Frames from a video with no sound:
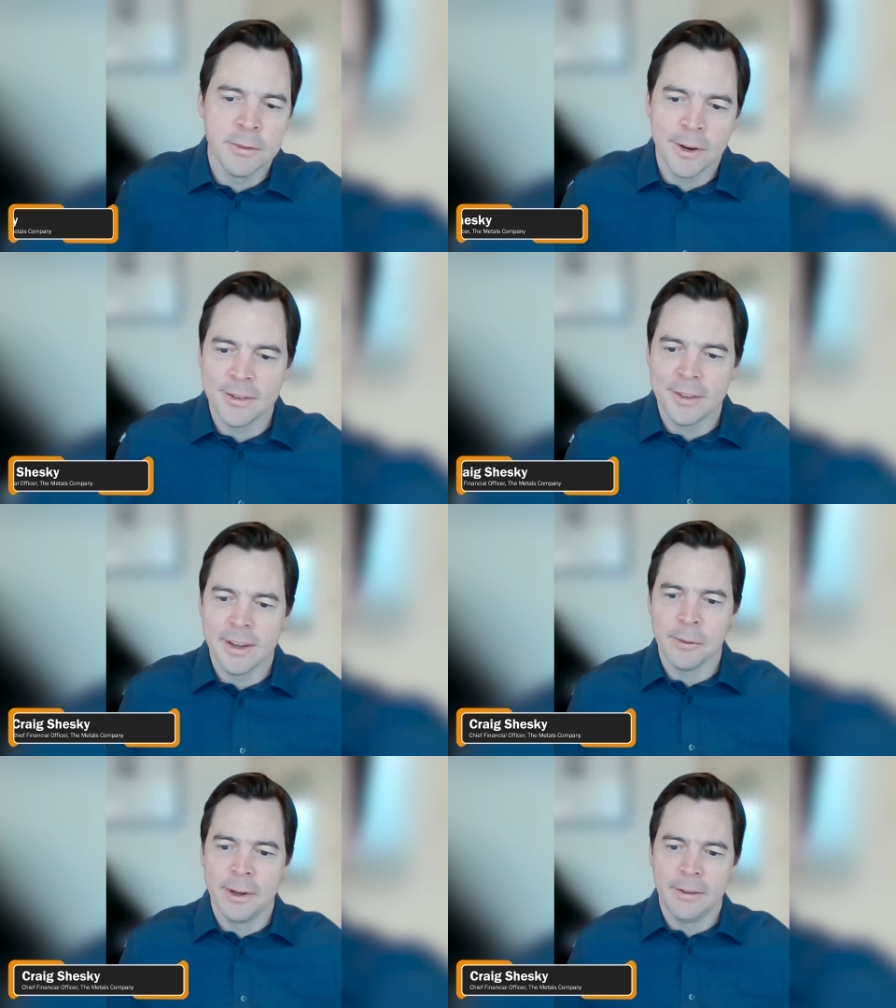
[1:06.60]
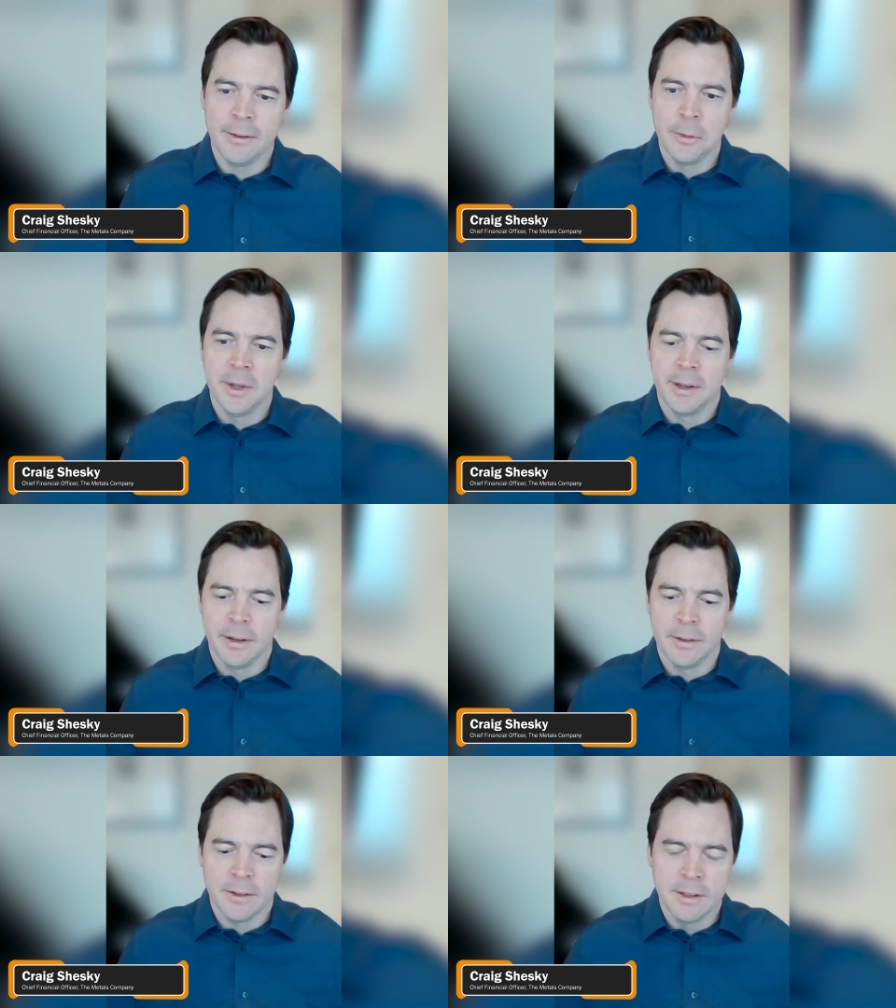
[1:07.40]
phrased it that way, too,
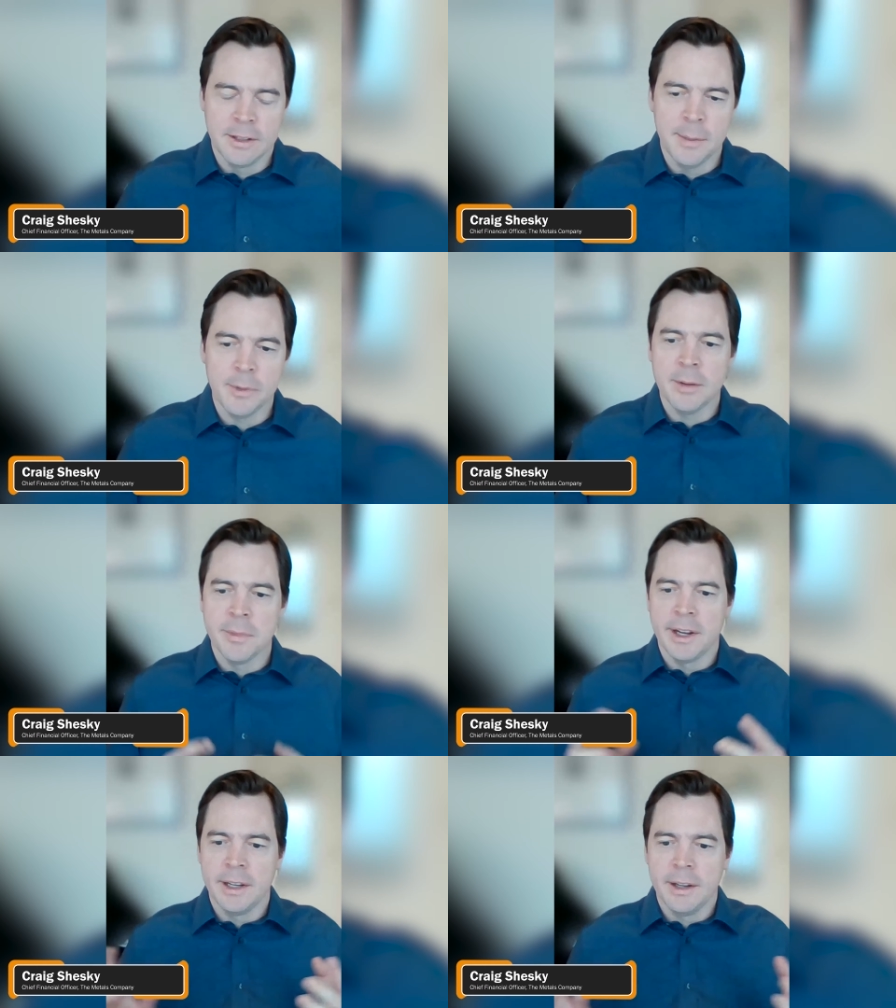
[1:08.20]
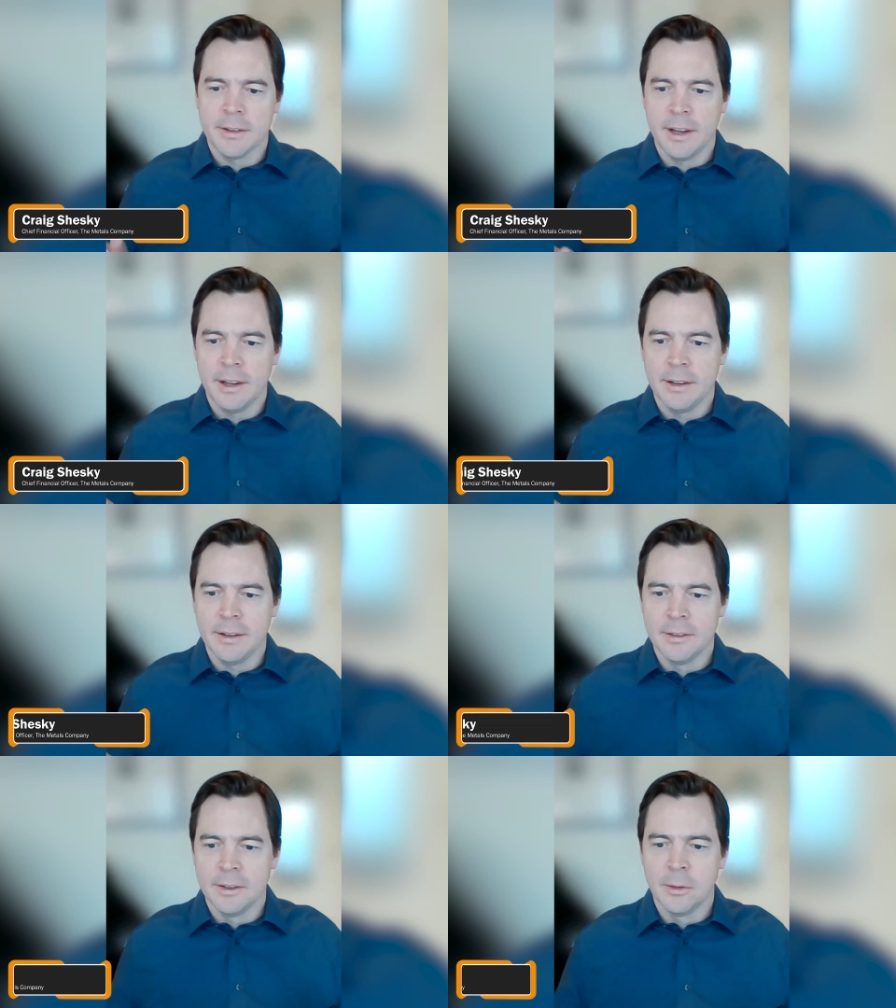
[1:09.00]
because deep sea mining is a
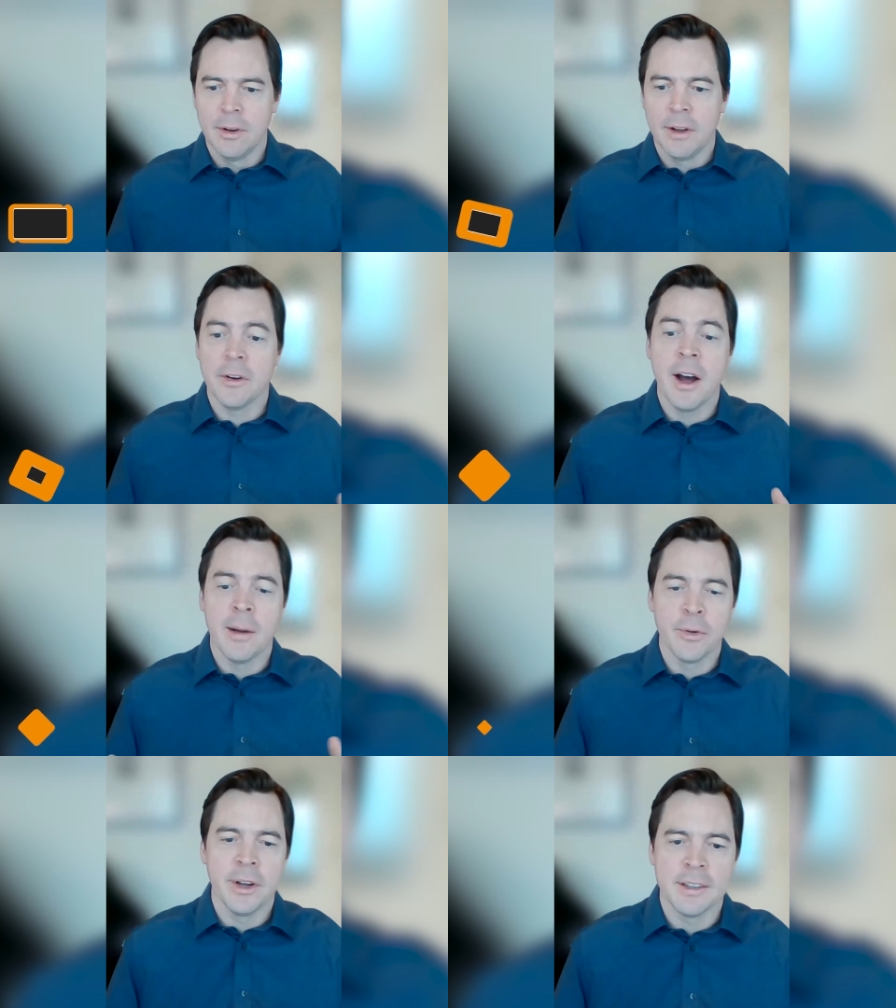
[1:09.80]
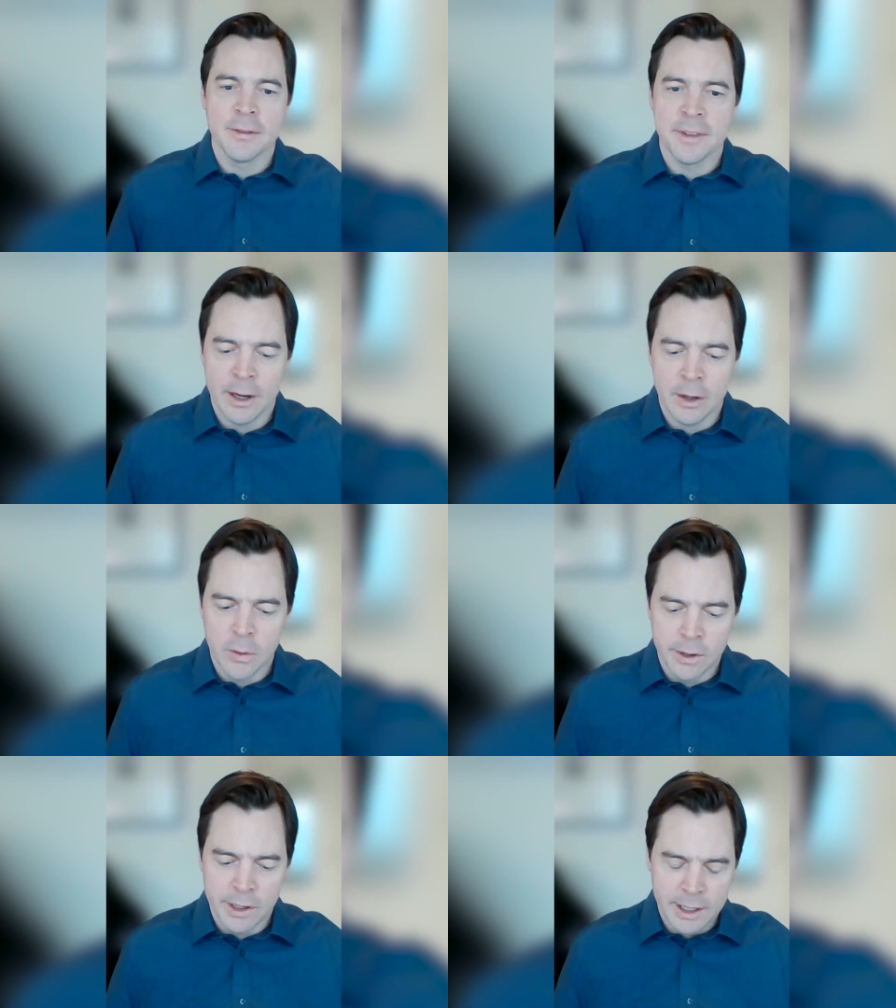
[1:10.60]
rather comprehensive
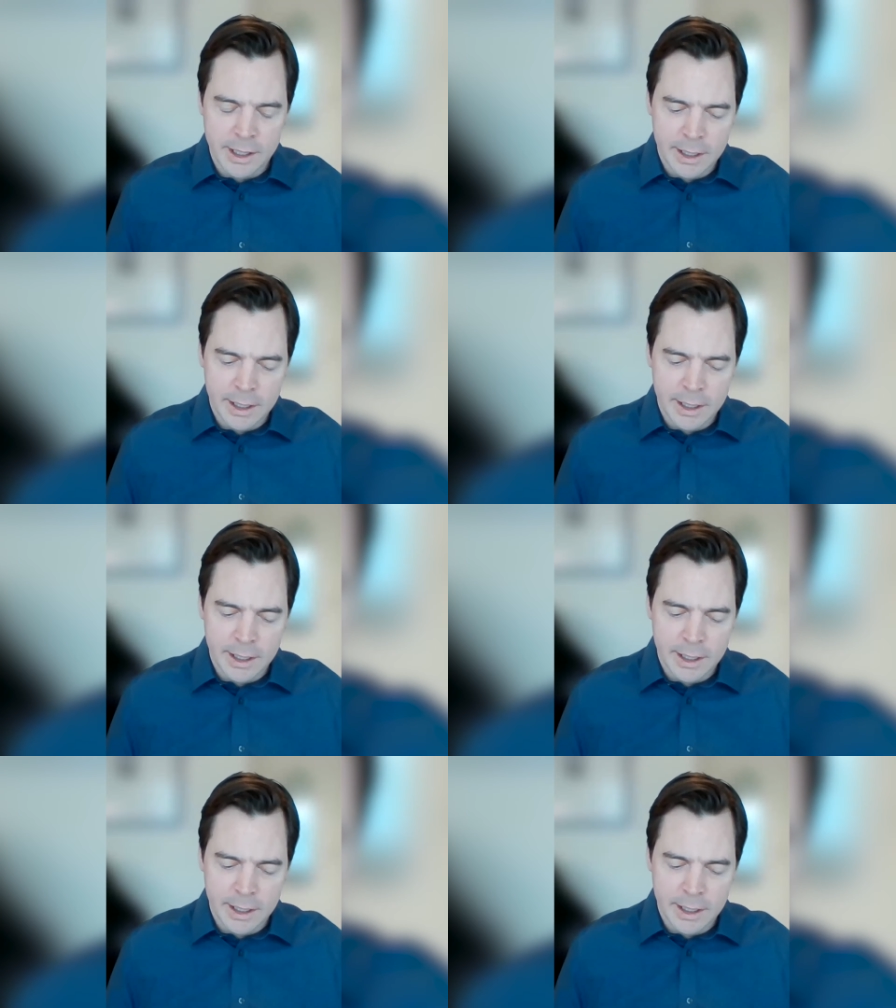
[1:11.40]
category.